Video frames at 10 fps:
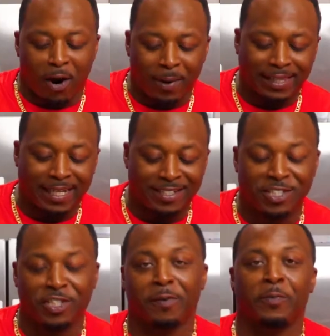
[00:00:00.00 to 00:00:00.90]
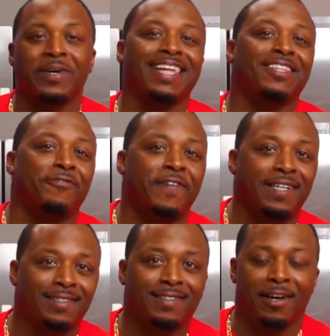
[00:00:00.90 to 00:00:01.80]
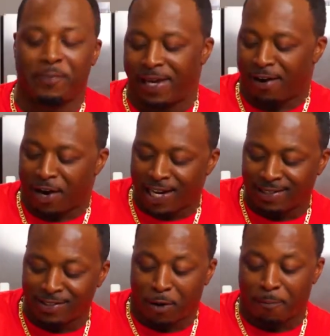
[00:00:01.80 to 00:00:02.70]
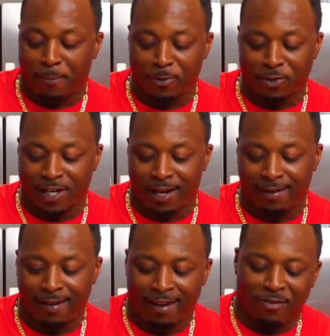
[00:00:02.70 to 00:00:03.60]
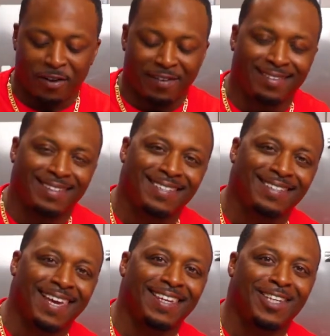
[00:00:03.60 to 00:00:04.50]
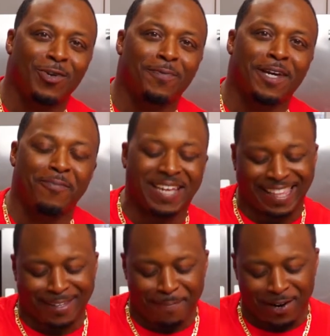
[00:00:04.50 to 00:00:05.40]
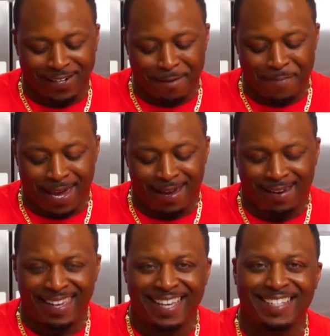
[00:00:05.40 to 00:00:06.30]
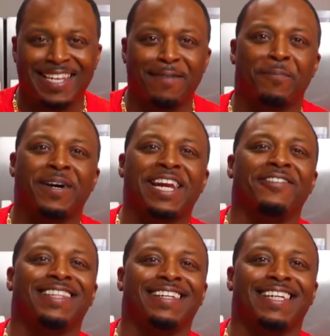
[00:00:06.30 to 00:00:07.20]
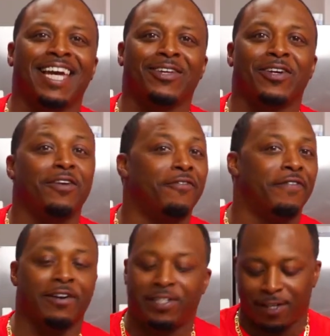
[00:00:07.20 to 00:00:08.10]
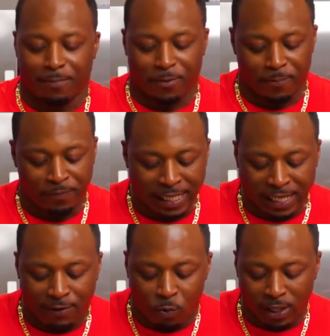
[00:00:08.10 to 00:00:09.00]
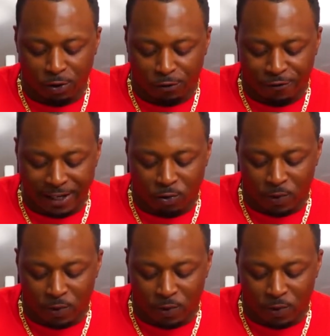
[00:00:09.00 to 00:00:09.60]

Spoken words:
All right, ladies and gentlemen, we got the veggies cut, we got our onions, our peppers done, we got the steak cubed up, we got the marinade made. It's time to put everything together. Very simple. Give it one little final